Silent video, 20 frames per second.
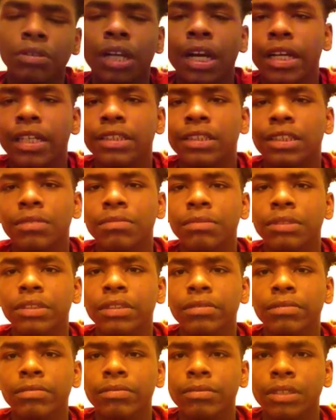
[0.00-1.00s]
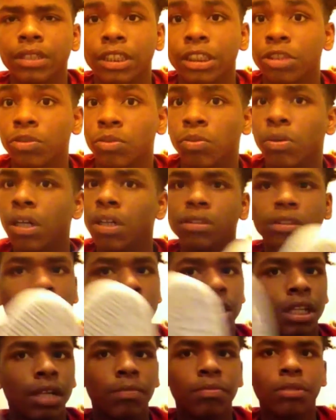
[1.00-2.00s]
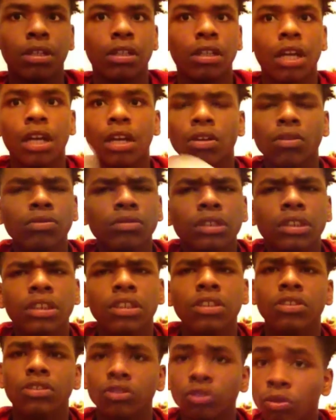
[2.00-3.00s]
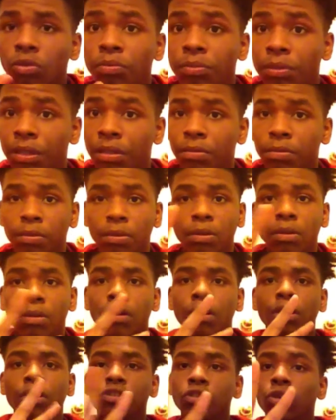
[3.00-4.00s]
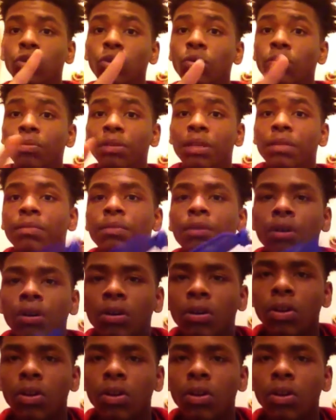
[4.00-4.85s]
guys. I mean, it's well slept on. I only seen two people, two people